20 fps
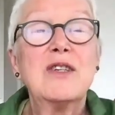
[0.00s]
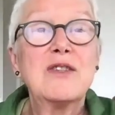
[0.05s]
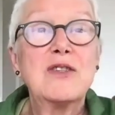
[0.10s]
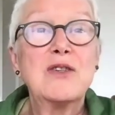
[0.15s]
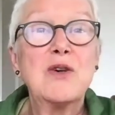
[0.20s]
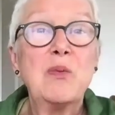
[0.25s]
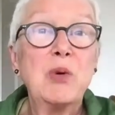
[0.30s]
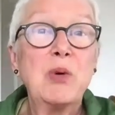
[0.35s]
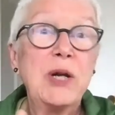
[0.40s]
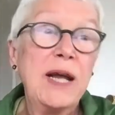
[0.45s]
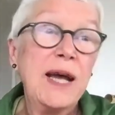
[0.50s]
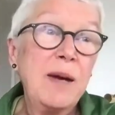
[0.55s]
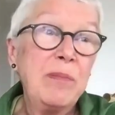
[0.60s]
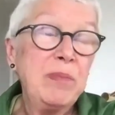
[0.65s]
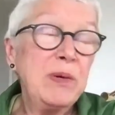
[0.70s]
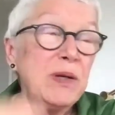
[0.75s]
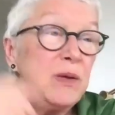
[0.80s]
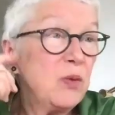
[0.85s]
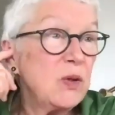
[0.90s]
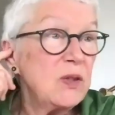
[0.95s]
So what
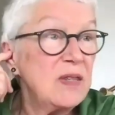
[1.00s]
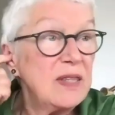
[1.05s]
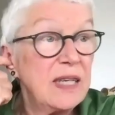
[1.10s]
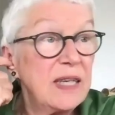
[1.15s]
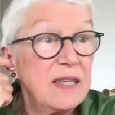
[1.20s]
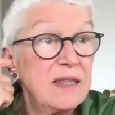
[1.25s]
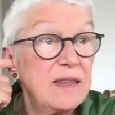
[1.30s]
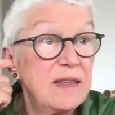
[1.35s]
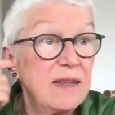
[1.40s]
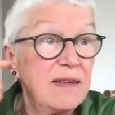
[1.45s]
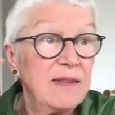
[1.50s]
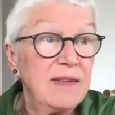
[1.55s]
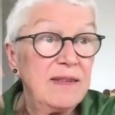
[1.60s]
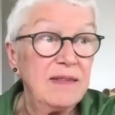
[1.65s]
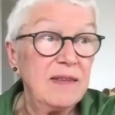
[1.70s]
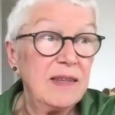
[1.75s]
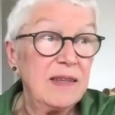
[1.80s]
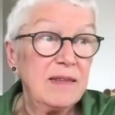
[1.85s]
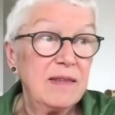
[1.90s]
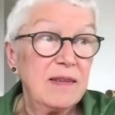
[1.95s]
happened was that,
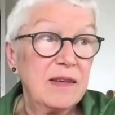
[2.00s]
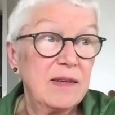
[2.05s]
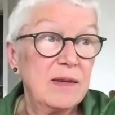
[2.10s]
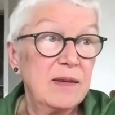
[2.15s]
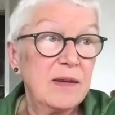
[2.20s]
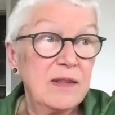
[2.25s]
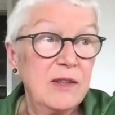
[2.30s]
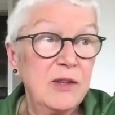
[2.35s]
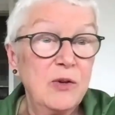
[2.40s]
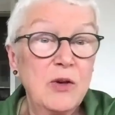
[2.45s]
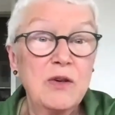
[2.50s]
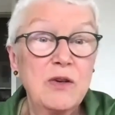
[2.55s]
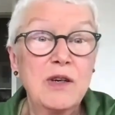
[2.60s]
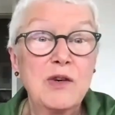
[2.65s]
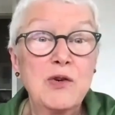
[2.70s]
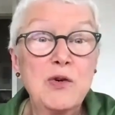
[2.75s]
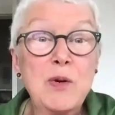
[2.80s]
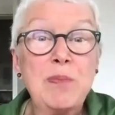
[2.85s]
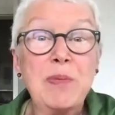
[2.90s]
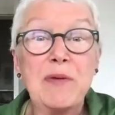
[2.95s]
you know, a
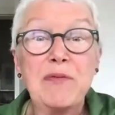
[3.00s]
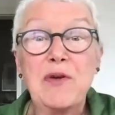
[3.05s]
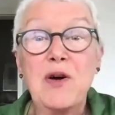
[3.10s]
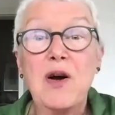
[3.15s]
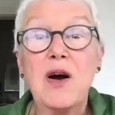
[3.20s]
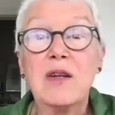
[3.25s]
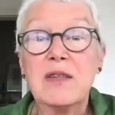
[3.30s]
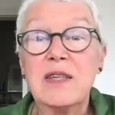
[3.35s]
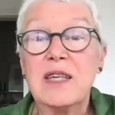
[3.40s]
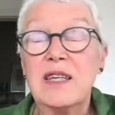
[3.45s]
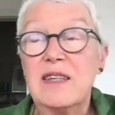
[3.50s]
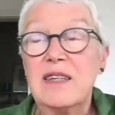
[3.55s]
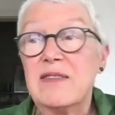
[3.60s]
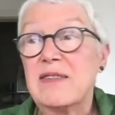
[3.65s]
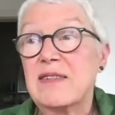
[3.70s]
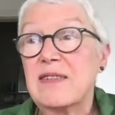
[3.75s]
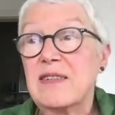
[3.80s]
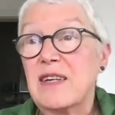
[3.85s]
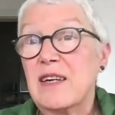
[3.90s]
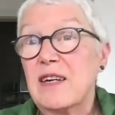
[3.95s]
group of
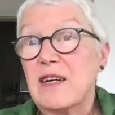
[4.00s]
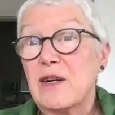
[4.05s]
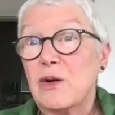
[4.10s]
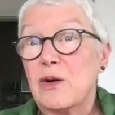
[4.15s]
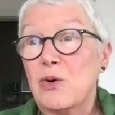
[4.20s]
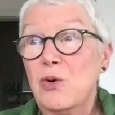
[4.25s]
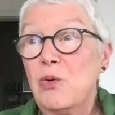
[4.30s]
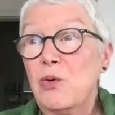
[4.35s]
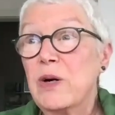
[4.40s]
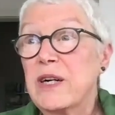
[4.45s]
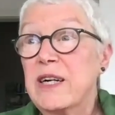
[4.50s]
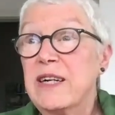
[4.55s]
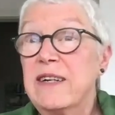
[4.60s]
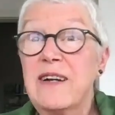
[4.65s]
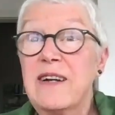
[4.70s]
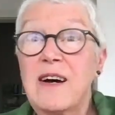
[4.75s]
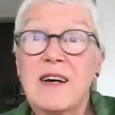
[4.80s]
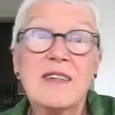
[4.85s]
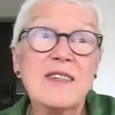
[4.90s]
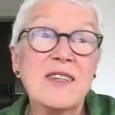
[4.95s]
colleagues who are
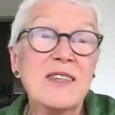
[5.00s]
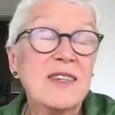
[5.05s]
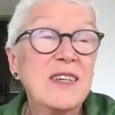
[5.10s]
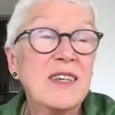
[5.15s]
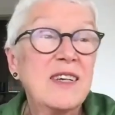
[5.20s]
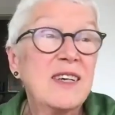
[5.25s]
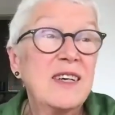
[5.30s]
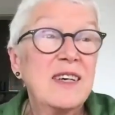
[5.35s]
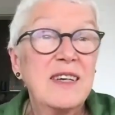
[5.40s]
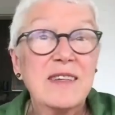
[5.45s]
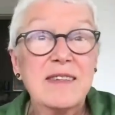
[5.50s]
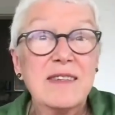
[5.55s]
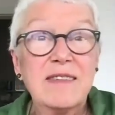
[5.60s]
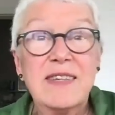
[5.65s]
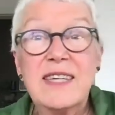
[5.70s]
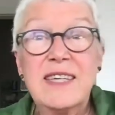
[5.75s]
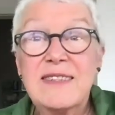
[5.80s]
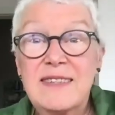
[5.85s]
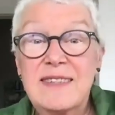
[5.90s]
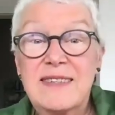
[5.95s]
not
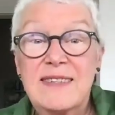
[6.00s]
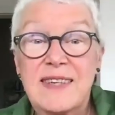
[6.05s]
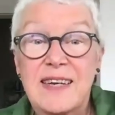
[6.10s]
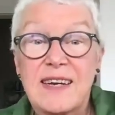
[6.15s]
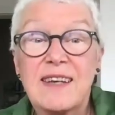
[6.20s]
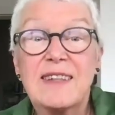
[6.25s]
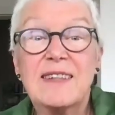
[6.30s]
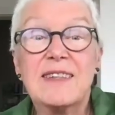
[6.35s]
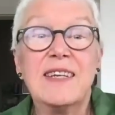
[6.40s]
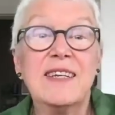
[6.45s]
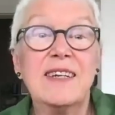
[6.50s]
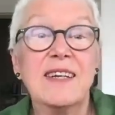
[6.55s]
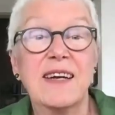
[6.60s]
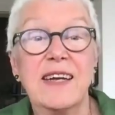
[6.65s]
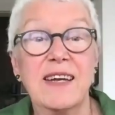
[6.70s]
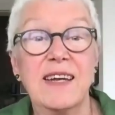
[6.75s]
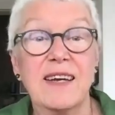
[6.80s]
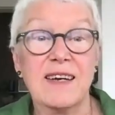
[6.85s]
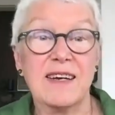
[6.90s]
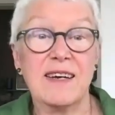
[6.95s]
necessarily
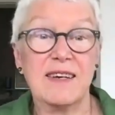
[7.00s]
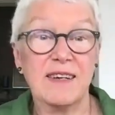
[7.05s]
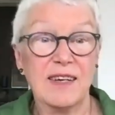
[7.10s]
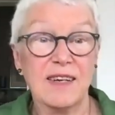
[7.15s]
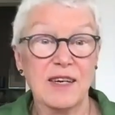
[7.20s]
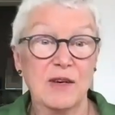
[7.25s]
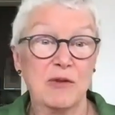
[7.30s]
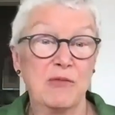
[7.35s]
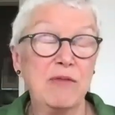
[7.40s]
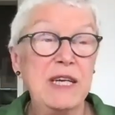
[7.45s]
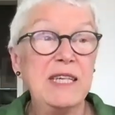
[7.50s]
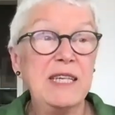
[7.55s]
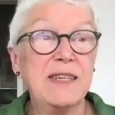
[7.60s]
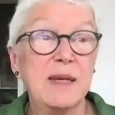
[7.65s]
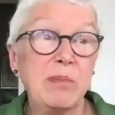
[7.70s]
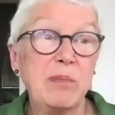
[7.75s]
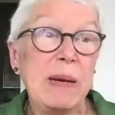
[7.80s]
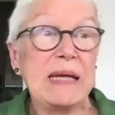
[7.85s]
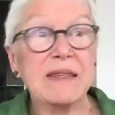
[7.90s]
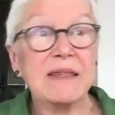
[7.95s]
like
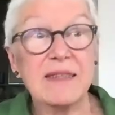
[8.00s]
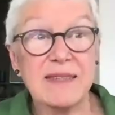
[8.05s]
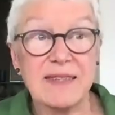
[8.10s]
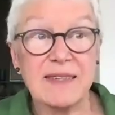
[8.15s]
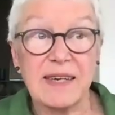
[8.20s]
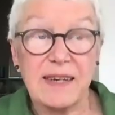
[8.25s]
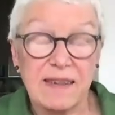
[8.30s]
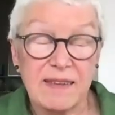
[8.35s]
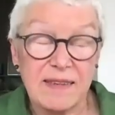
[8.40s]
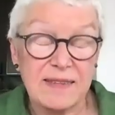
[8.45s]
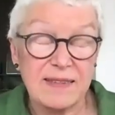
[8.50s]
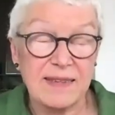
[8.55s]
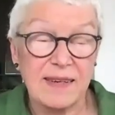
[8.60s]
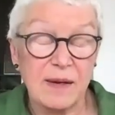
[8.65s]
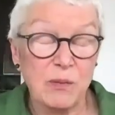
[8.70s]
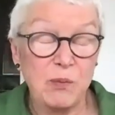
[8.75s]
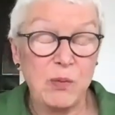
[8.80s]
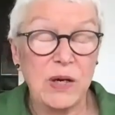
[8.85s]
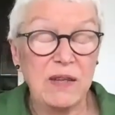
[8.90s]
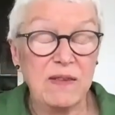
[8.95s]
reading Palestine the
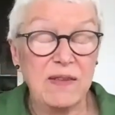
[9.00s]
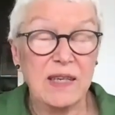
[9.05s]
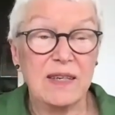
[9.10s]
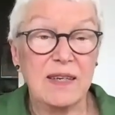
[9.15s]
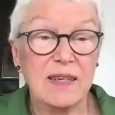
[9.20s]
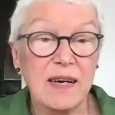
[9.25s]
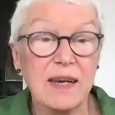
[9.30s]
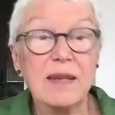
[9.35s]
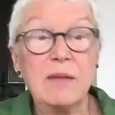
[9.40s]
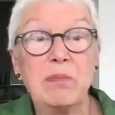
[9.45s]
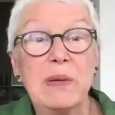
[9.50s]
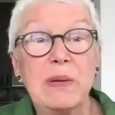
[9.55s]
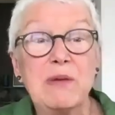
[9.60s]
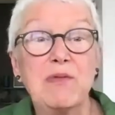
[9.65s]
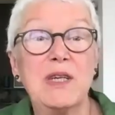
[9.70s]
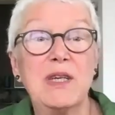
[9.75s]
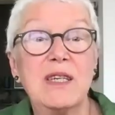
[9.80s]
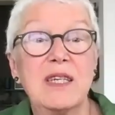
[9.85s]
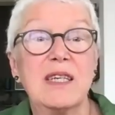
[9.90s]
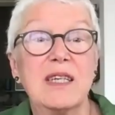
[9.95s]
same way that I'd be
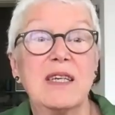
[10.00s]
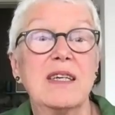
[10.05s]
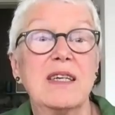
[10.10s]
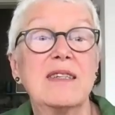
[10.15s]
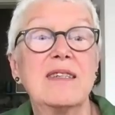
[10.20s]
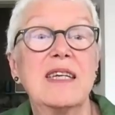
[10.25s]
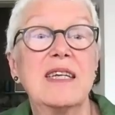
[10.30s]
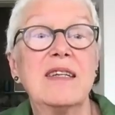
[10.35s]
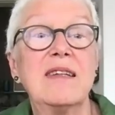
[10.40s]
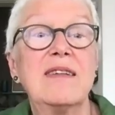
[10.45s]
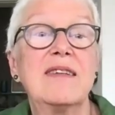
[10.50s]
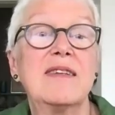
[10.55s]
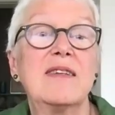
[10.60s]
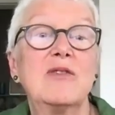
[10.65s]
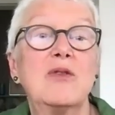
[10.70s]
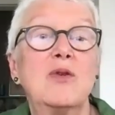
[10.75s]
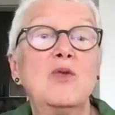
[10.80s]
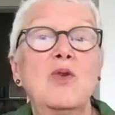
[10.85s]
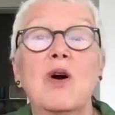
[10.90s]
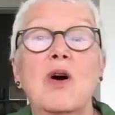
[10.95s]
reading it, and
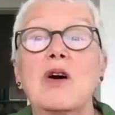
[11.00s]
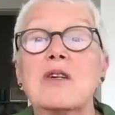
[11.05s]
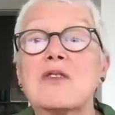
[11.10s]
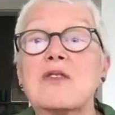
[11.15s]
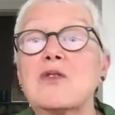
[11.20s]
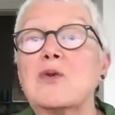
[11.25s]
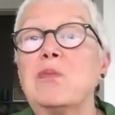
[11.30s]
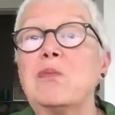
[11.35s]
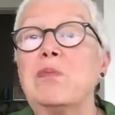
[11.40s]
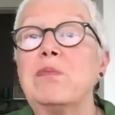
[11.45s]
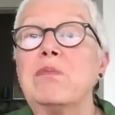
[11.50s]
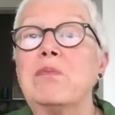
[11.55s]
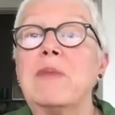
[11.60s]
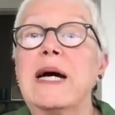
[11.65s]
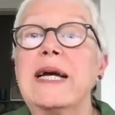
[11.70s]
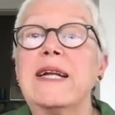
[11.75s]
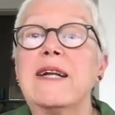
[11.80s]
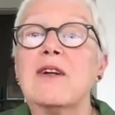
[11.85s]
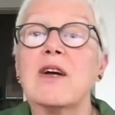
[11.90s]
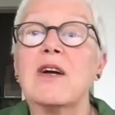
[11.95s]
who also
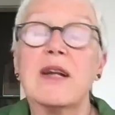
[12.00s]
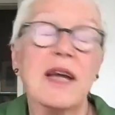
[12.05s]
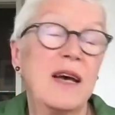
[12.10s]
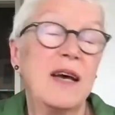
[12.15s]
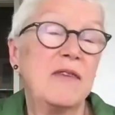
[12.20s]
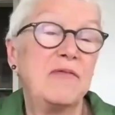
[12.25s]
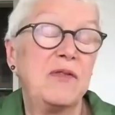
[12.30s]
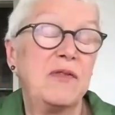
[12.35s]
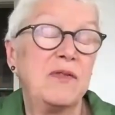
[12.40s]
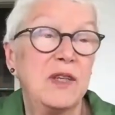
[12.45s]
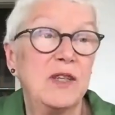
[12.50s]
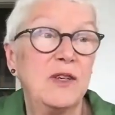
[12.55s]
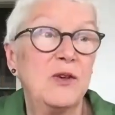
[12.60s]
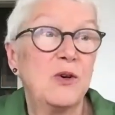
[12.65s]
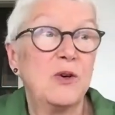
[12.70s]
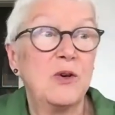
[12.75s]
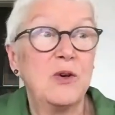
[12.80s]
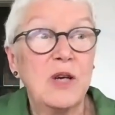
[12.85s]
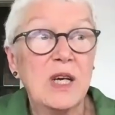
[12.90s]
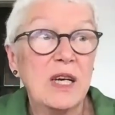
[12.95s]
might not have, you
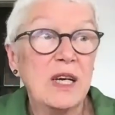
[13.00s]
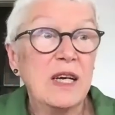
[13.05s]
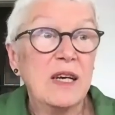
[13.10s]
know,